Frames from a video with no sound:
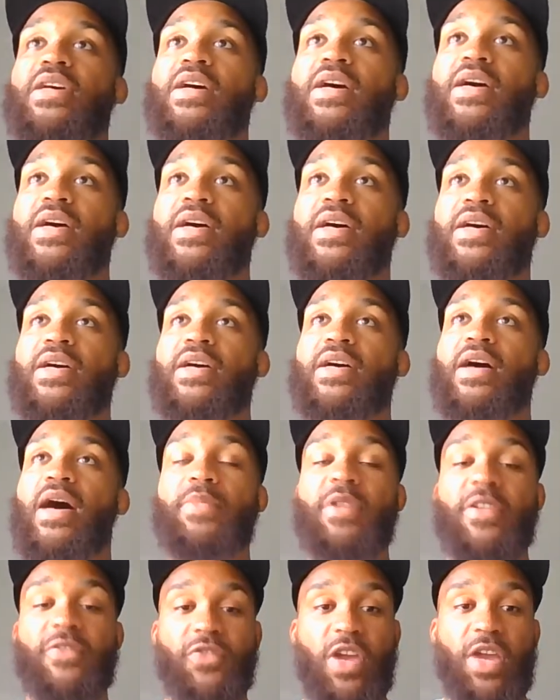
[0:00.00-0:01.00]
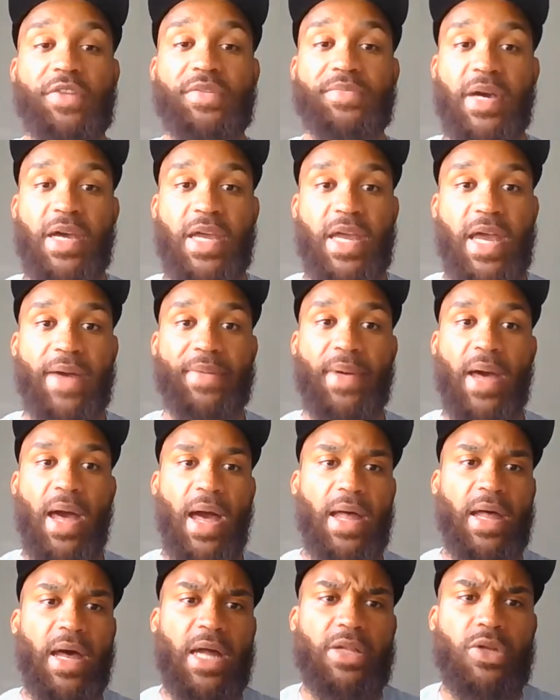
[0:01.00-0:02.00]
everybody,
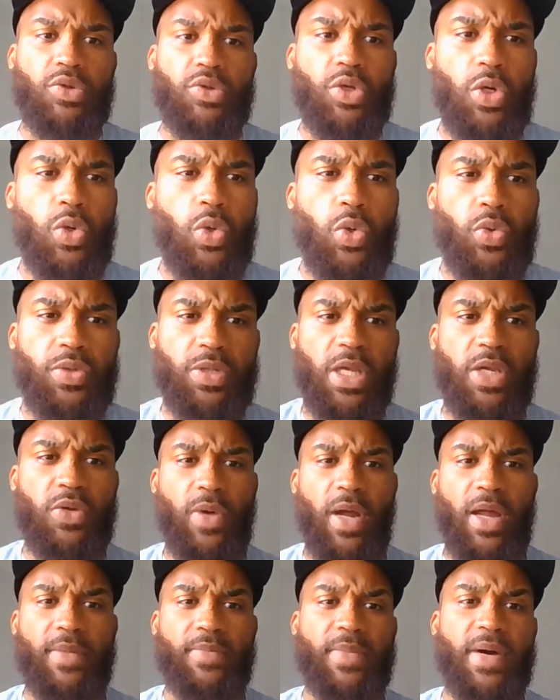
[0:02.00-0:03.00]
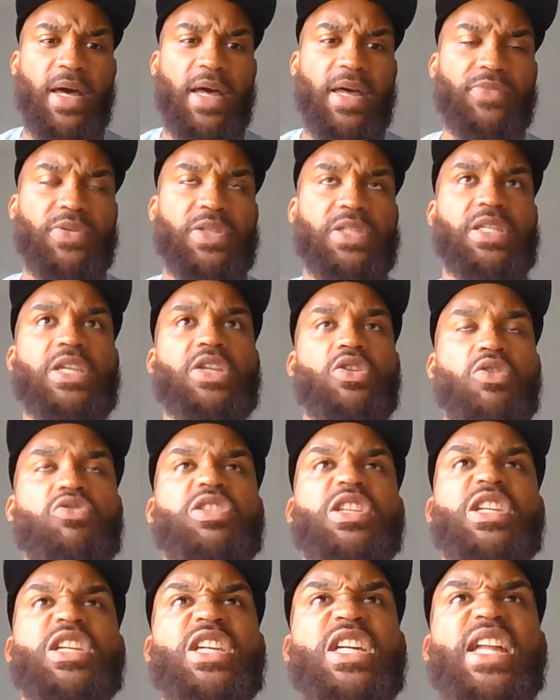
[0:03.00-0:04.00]
I don't know who in their right mind would say, you know,
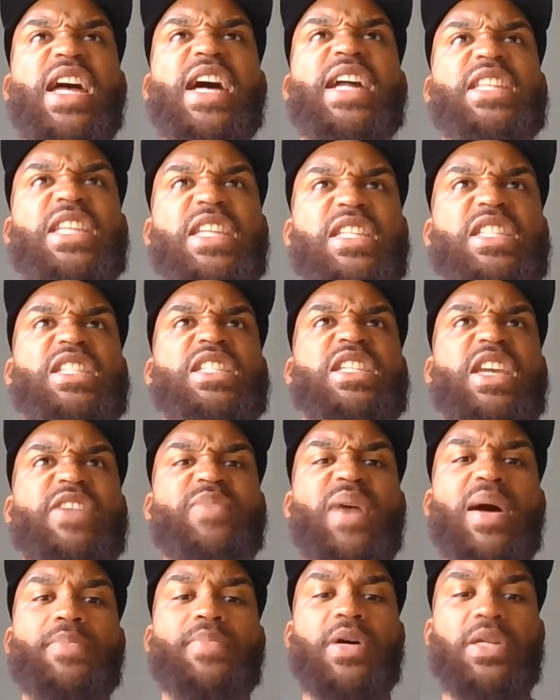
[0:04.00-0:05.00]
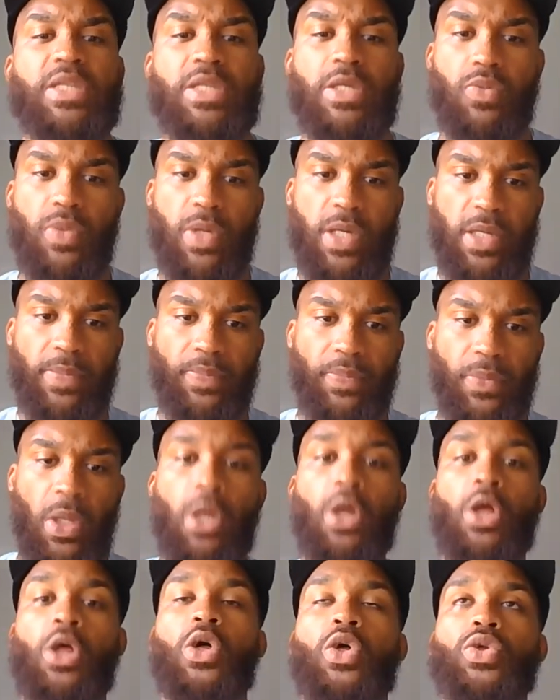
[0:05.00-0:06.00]
it's a good idea to give my money away,
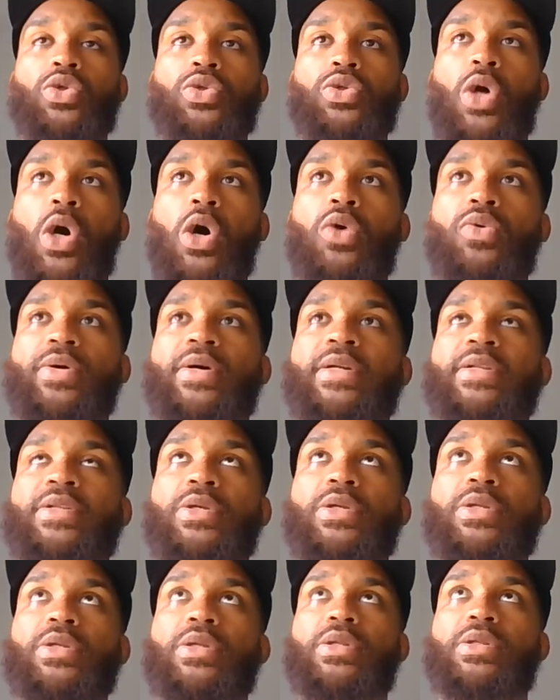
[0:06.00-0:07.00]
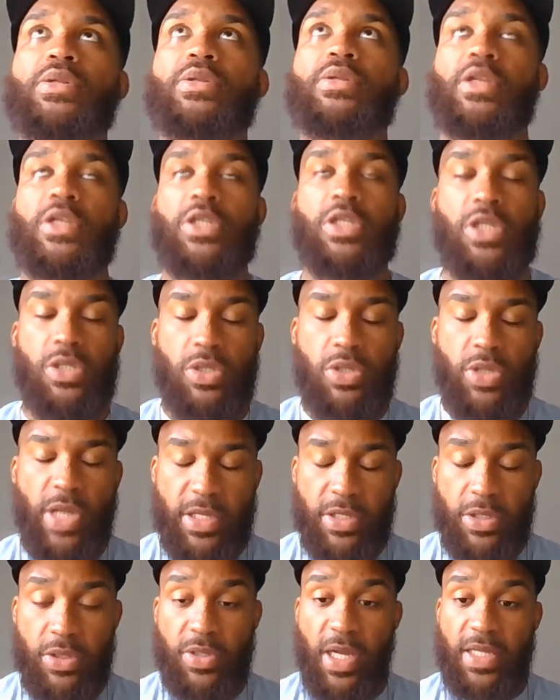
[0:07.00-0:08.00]
knowing the
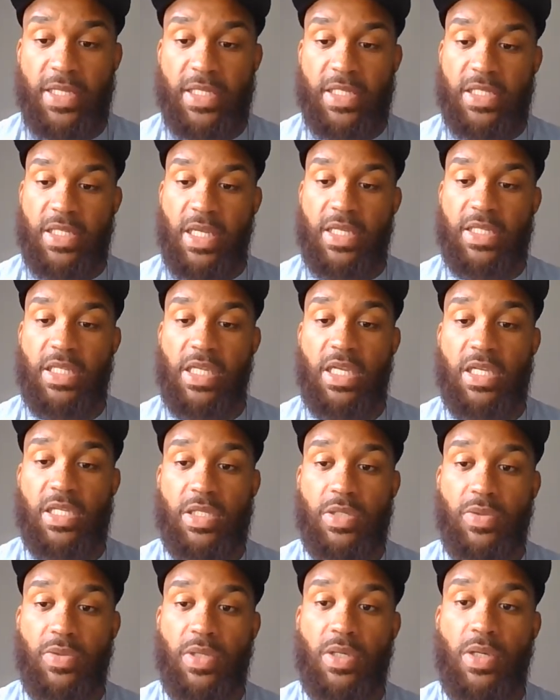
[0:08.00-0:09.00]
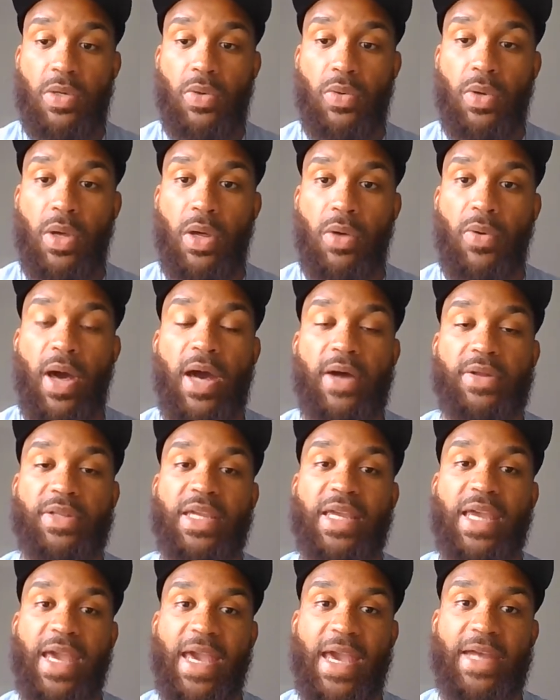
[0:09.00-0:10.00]
United States history on how
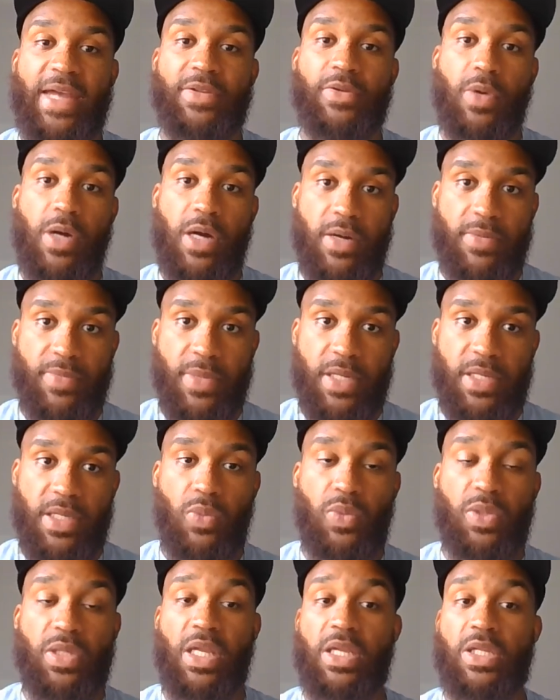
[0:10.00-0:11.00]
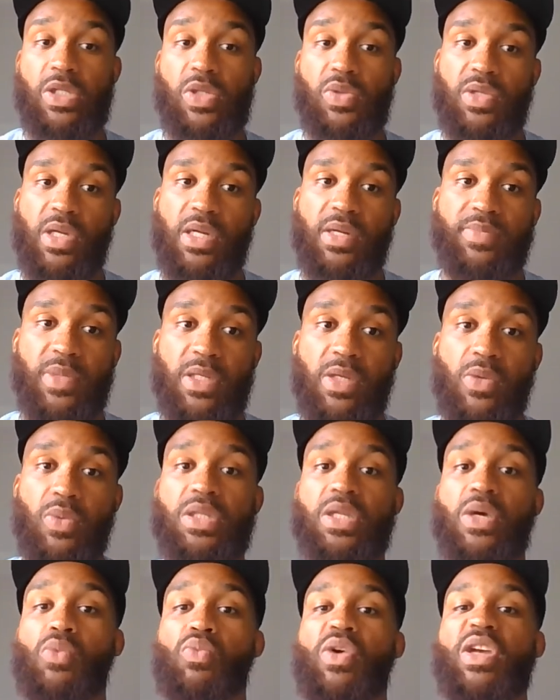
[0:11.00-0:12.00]
they handle our money and what they do with our money, with
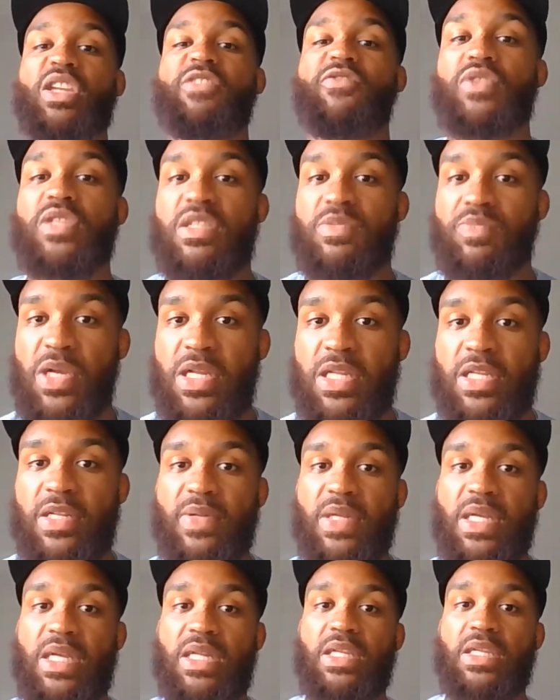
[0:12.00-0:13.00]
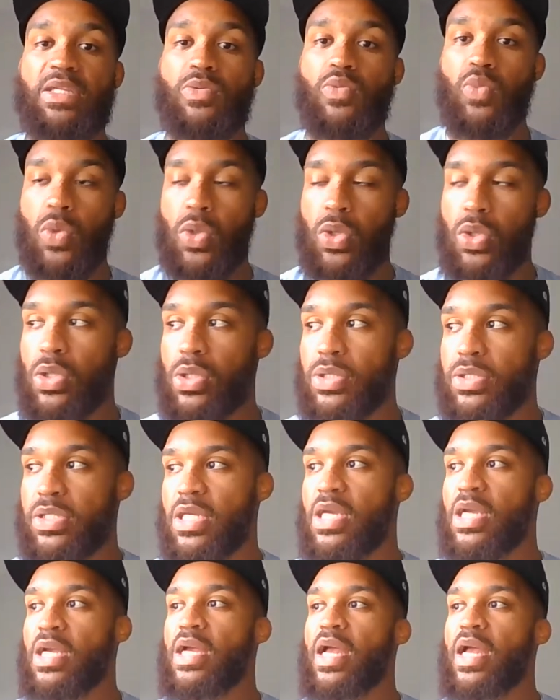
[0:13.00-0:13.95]
the wasteful spending and these wars